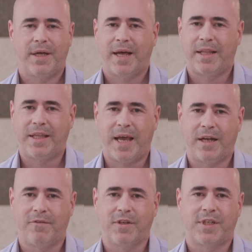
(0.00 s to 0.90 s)
At the
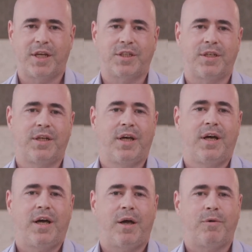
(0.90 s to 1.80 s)
end of the session,
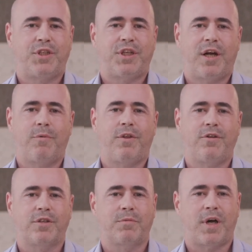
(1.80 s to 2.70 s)
I will share with you
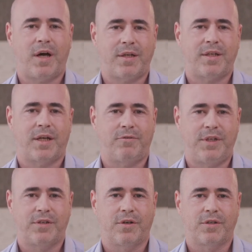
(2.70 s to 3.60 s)
some contact
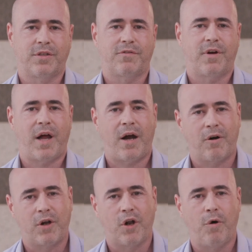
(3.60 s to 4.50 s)
resources for
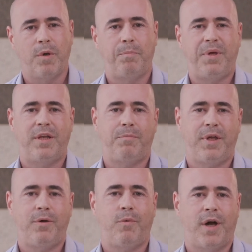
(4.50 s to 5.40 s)
our global B two
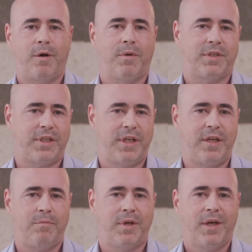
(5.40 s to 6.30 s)
B wearable
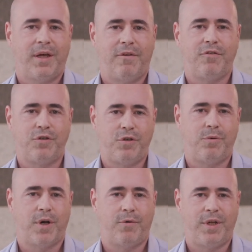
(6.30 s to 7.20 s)
team if you do
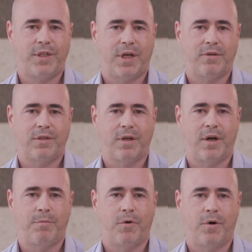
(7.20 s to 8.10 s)
want to reach out to
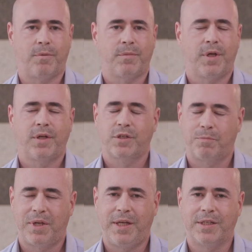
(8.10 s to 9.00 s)
learn more. So
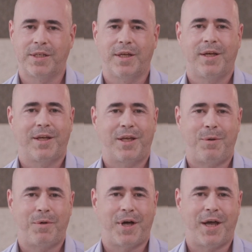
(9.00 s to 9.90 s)
please,
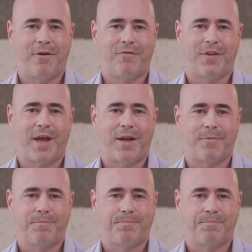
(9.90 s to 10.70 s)
keep an eye out for that.